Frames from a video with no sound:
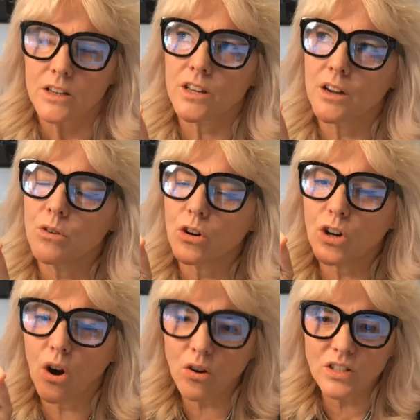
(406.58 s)
So
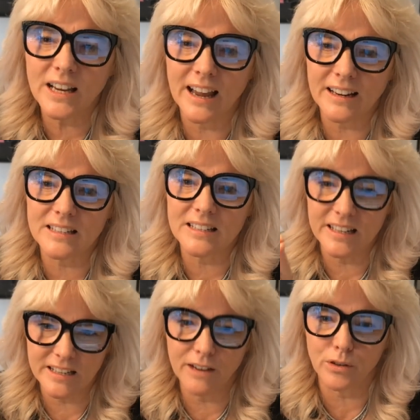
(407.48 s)
context
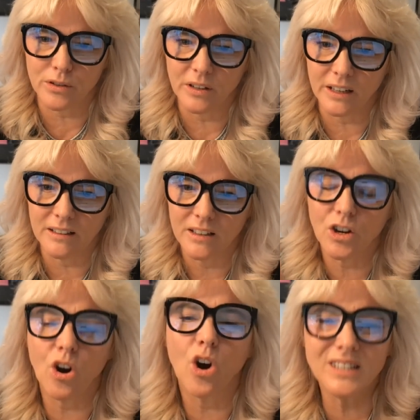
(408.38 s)
is everything.
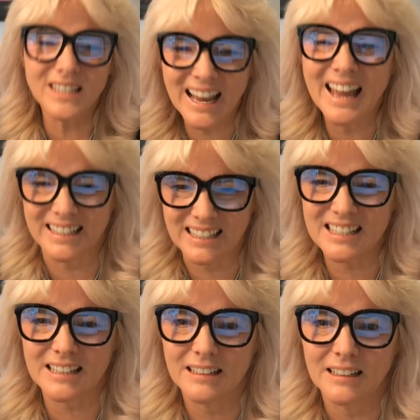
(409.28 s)

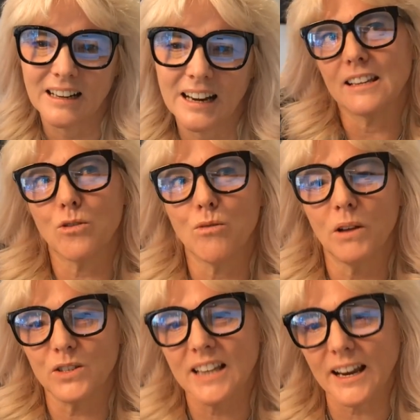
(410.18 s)
Content is
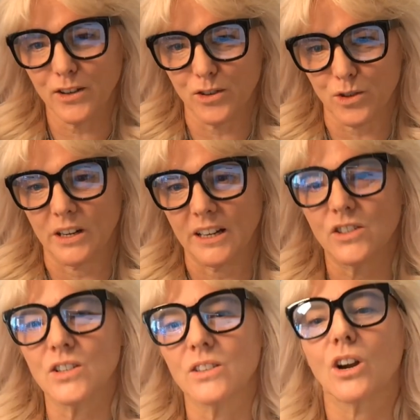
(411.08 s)
almost secondary
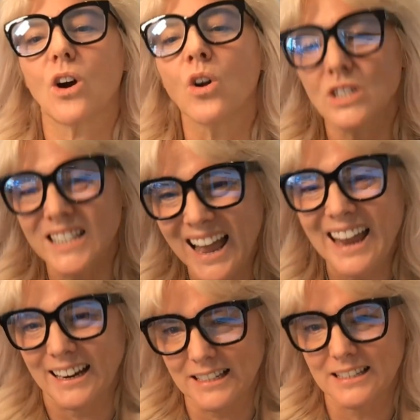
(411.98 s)
to the
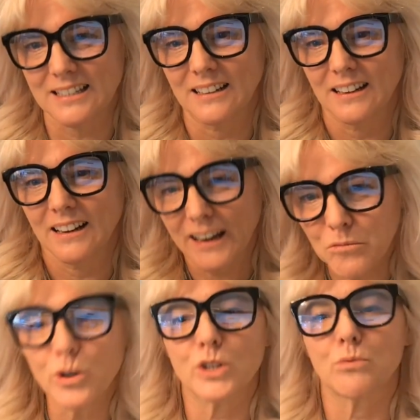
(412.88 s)
context
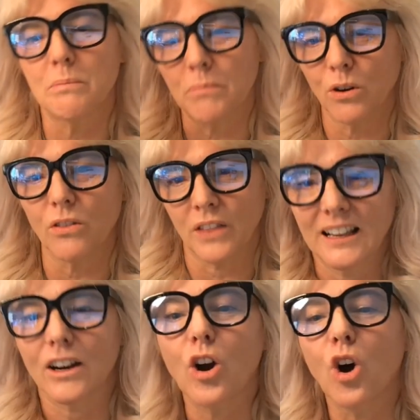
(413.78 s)
in which we put
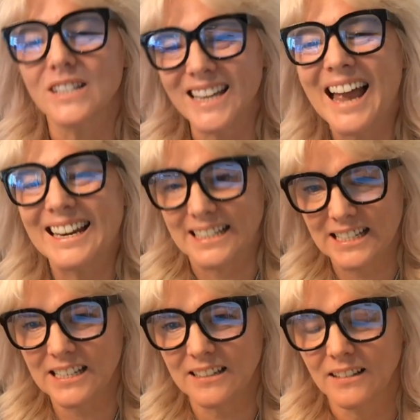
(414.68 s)
that
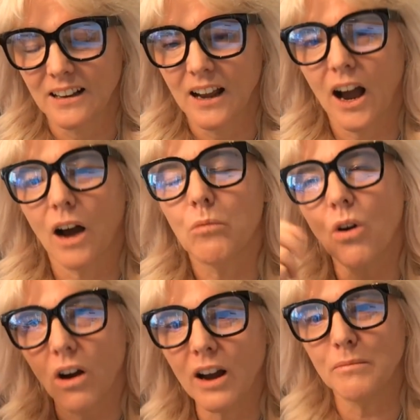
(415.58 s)
content. And
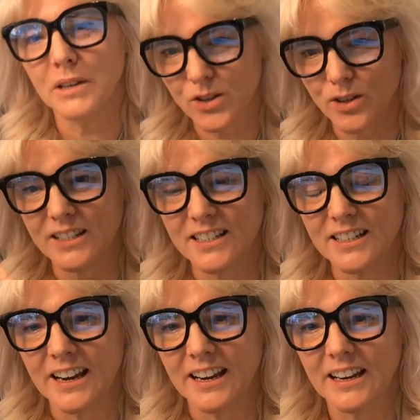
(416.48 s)
what I'm
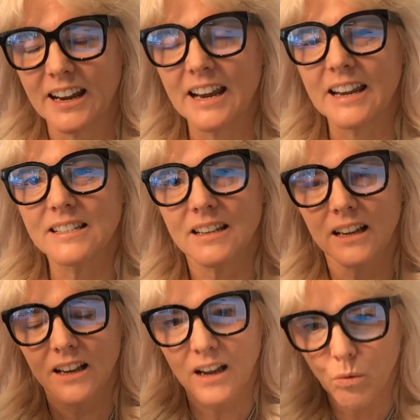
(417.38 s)
interested in is
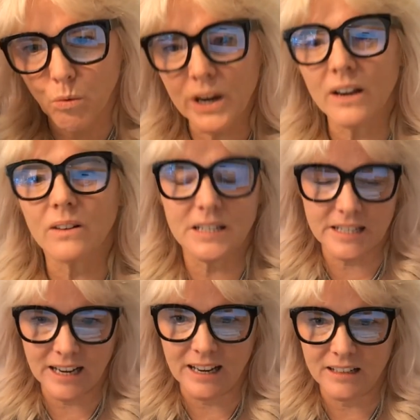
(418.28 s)
we
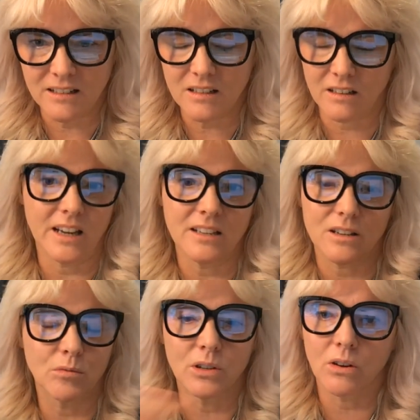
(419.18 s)
understand, okay,
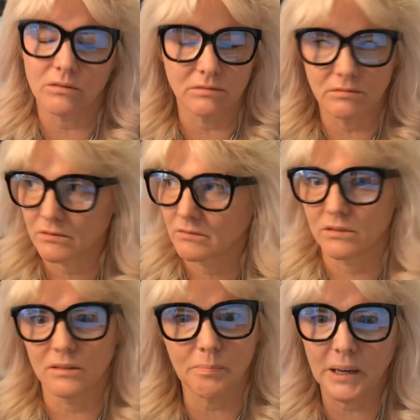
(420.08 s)
so we're not
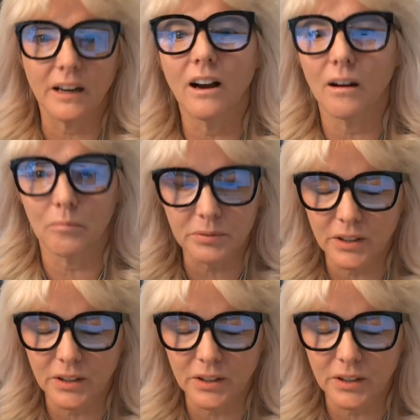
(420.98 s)
ripping up